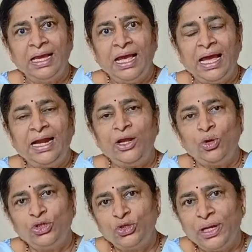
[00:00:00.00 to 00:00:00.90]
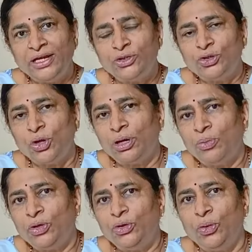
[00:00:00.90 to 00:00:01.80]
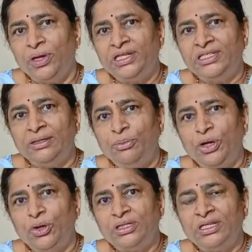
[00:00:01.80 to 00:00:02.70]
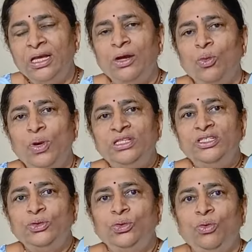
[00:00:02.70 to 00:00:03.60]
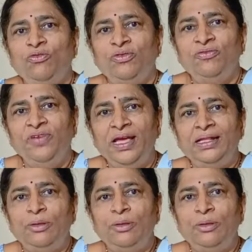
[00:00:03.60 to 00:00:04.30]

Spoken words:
And I also like to talk about the origin because once you know from where the